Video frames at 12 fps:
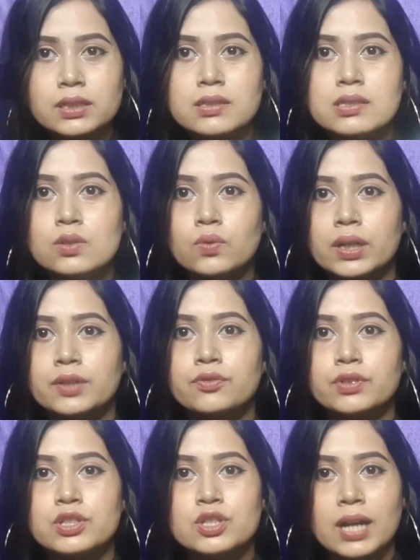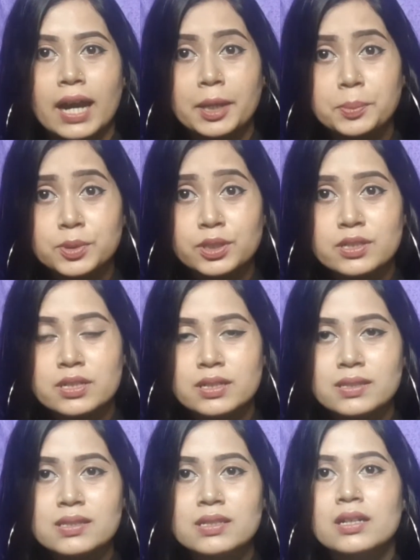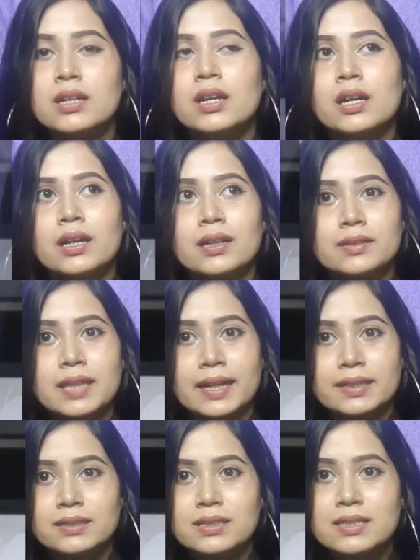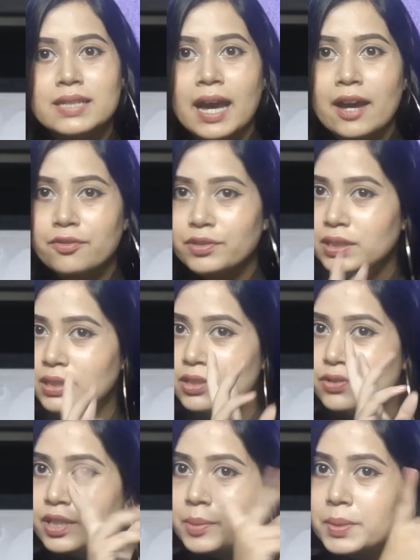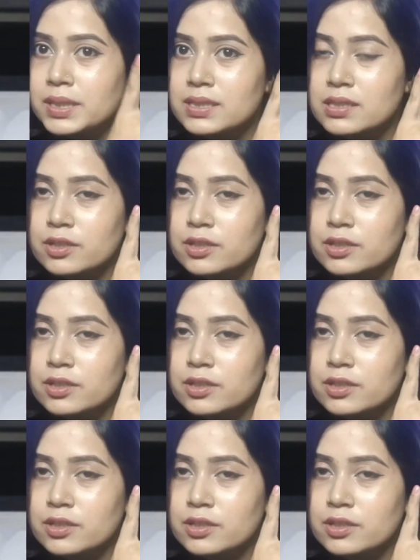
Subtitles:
is the one which I purchased, that is having three pieces